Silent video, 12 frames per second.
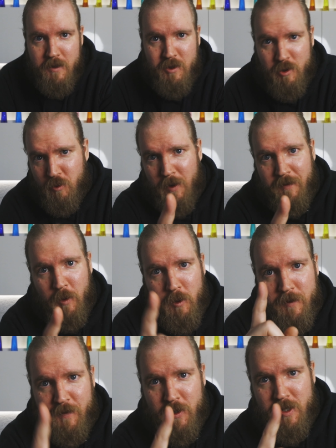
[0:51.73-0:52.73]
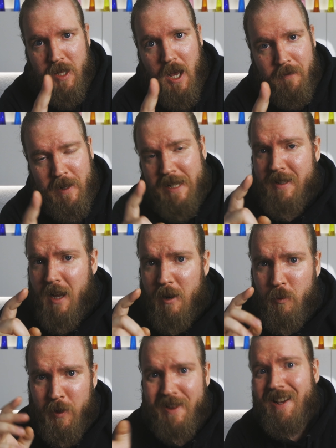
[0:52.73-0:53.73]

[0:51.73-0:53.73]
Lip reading: So straightforward, first off, let's start with the